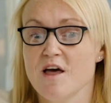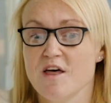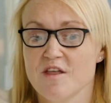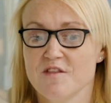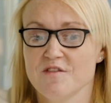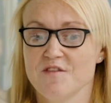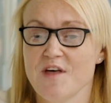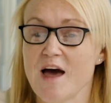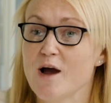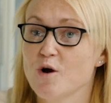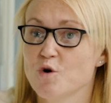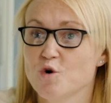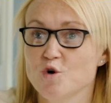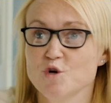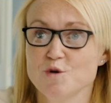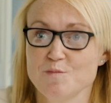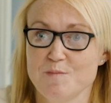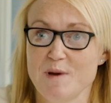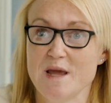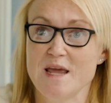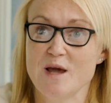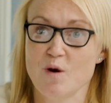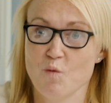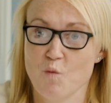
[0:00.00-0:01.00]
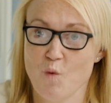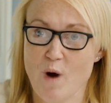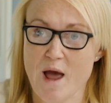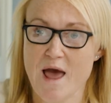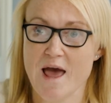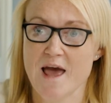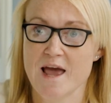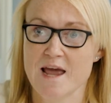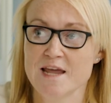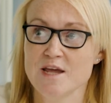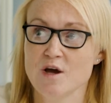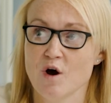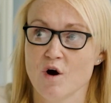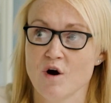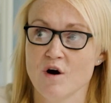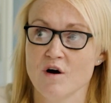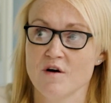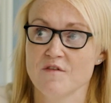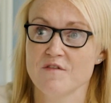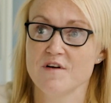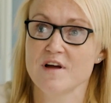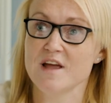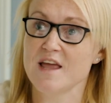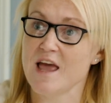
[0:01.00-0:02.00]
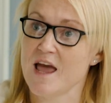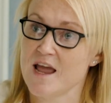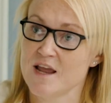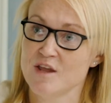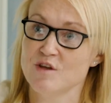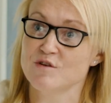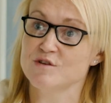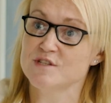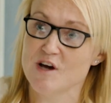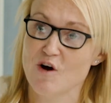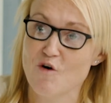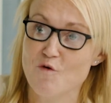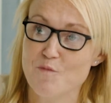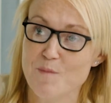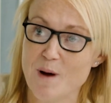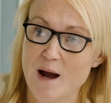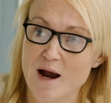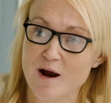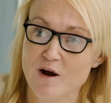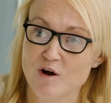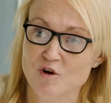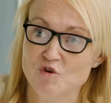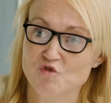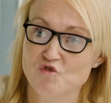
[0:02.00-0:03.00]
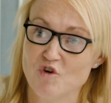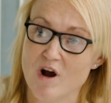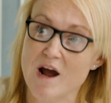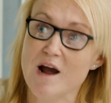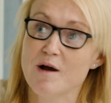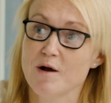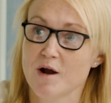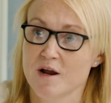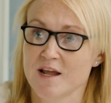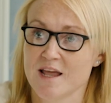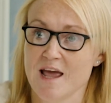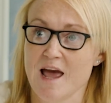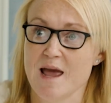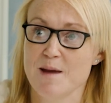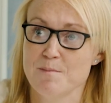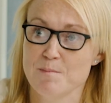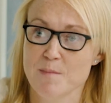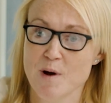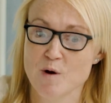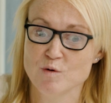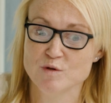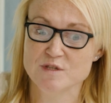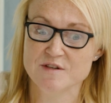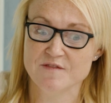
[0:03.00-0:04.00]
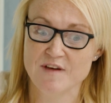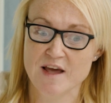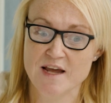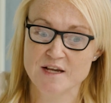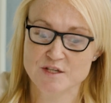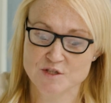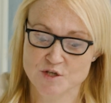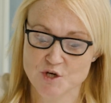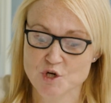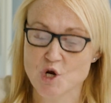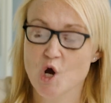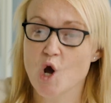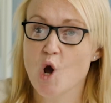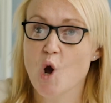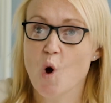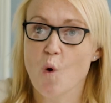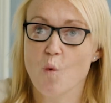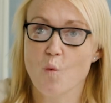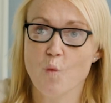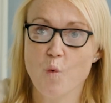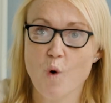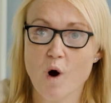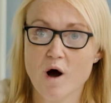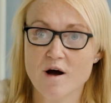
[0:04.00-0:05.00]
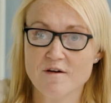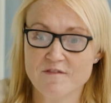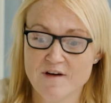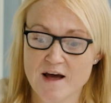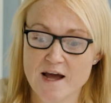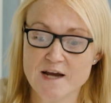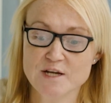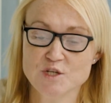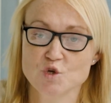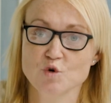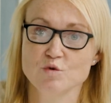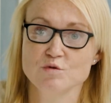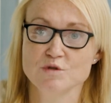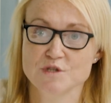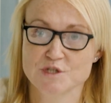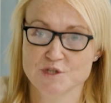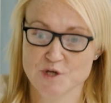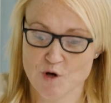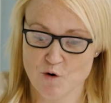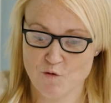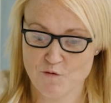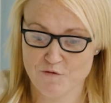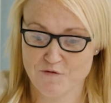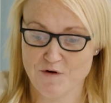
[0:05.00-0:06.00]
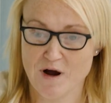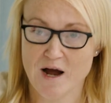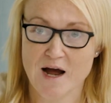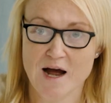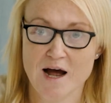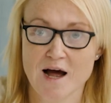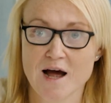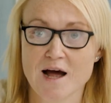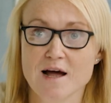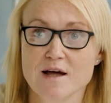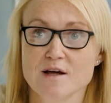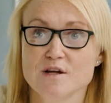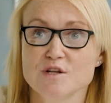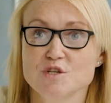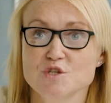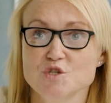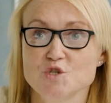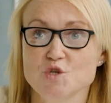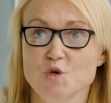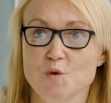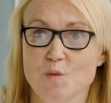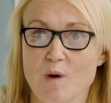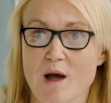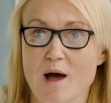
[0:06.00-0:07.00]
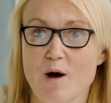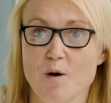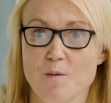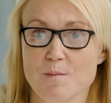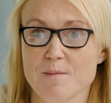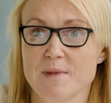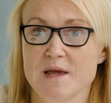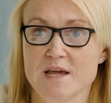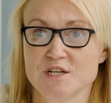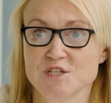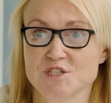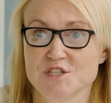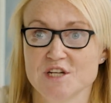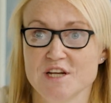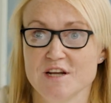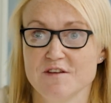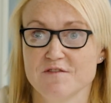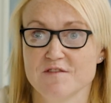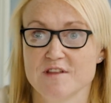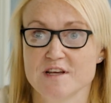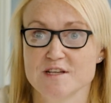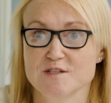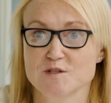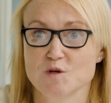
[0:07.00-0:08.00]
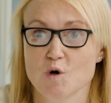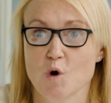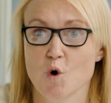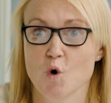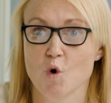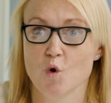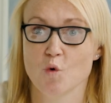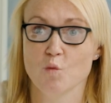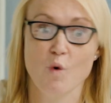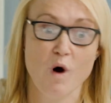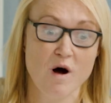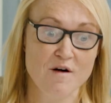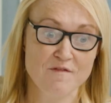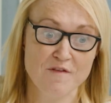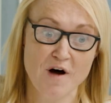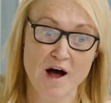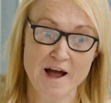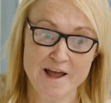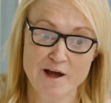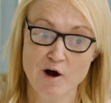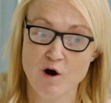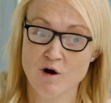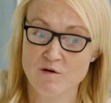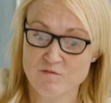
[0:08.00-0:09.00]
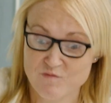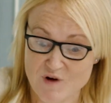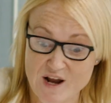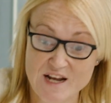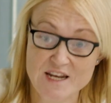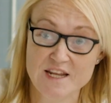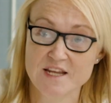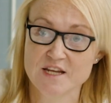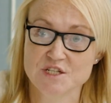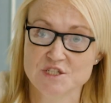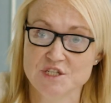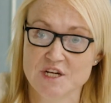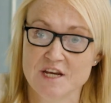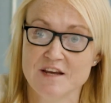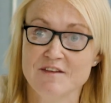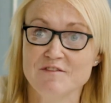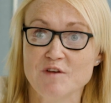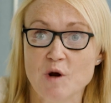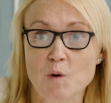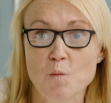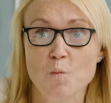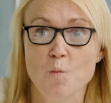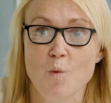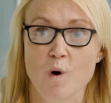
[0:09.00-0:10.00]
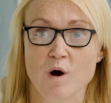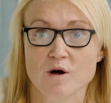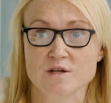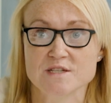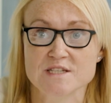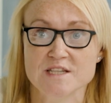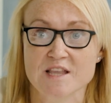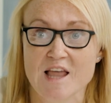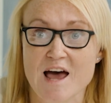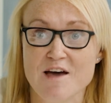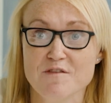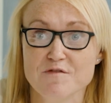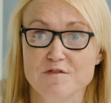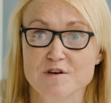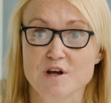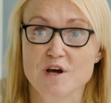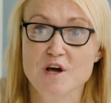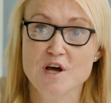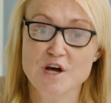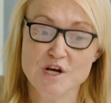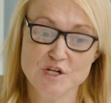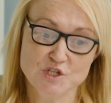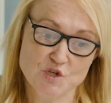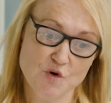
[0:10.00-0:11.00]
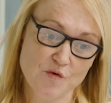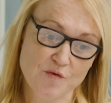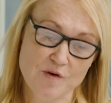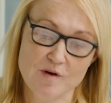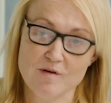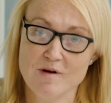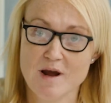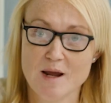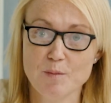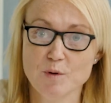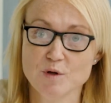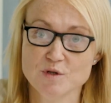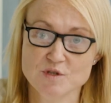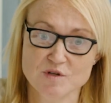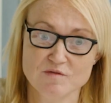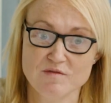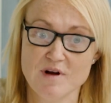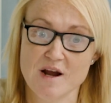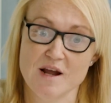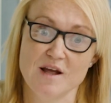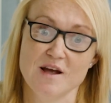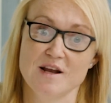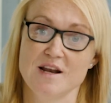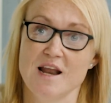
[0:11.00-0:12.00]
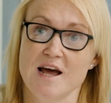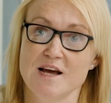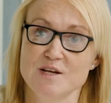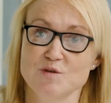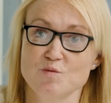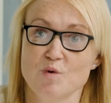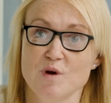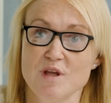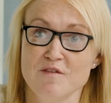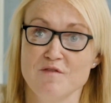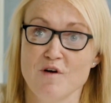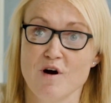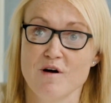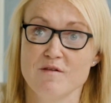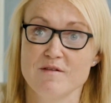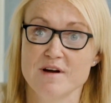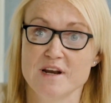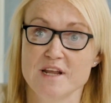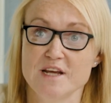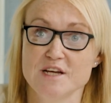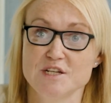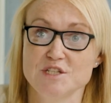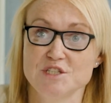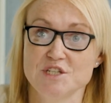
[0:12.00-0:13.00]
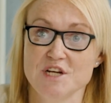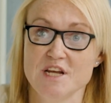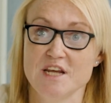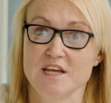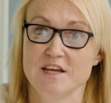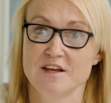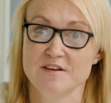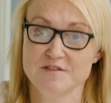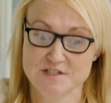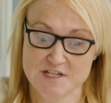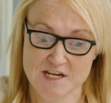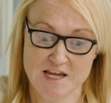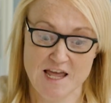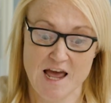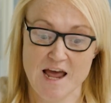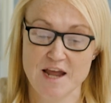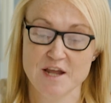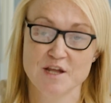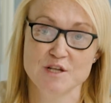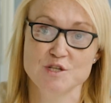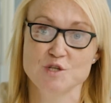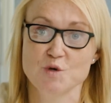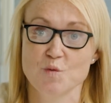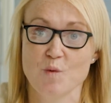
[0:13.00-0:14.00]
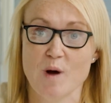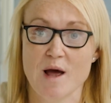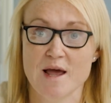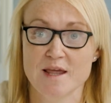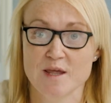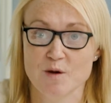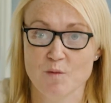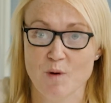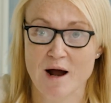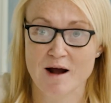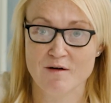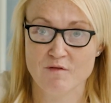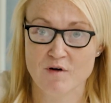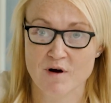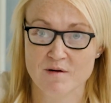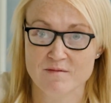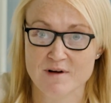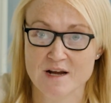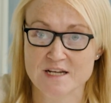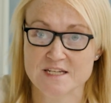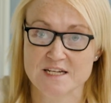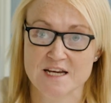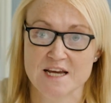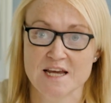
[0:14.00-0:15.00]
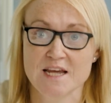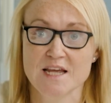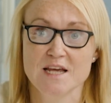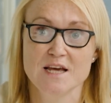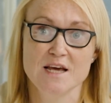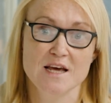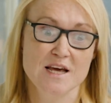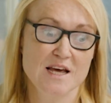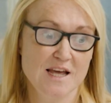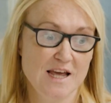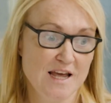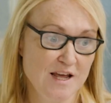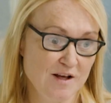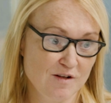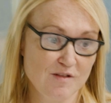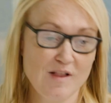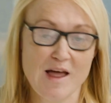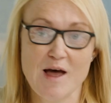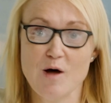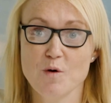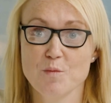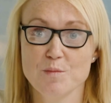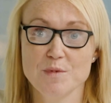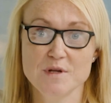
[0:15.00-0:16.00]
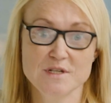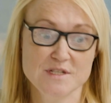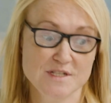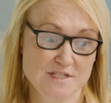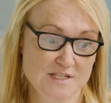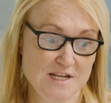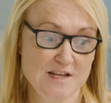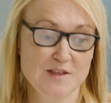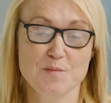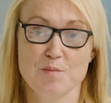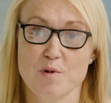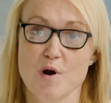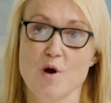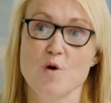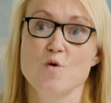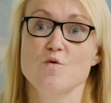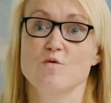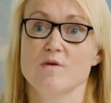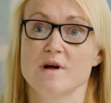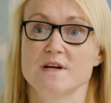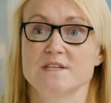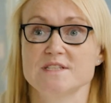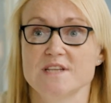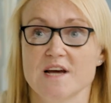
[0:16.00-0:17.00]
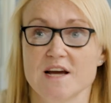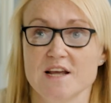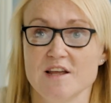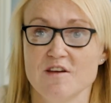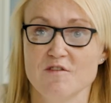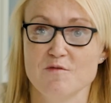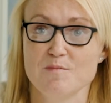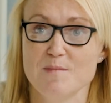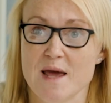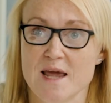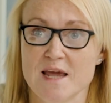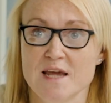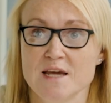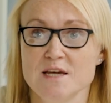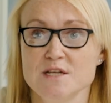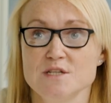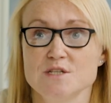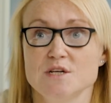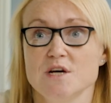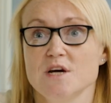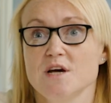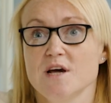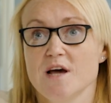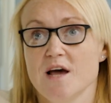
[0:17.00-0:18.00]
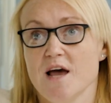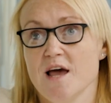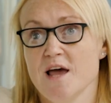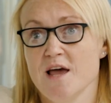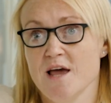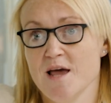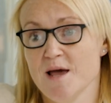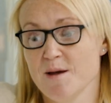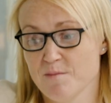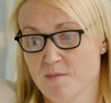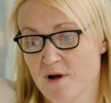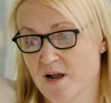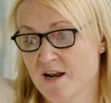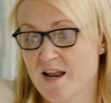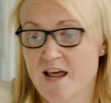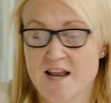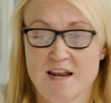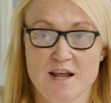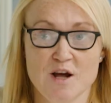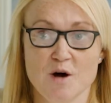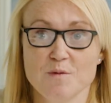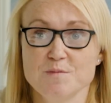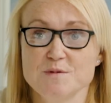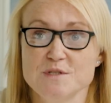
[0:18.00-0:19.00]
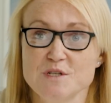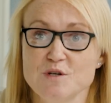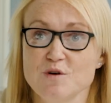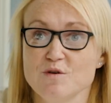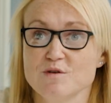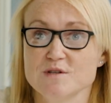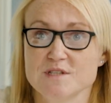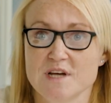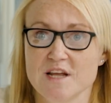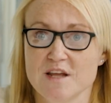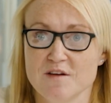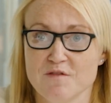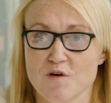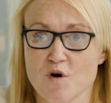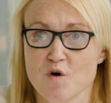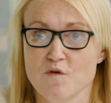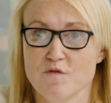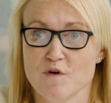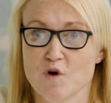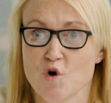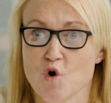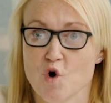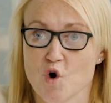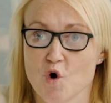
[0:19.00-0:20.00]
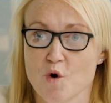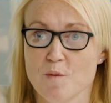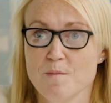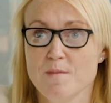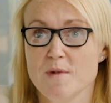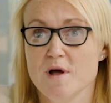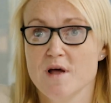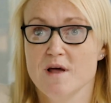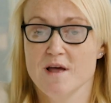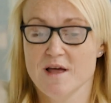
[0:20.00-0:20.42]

That could be a way of getting yourself back on track and getting motivated. What have I done so far to help me achieve this goal? What have I already achieved and what's left? So if you're able to recognise what you've already achieved to get you to where you are already, it'll help you to see the progress that you've made, and any obstacles that you've overcome.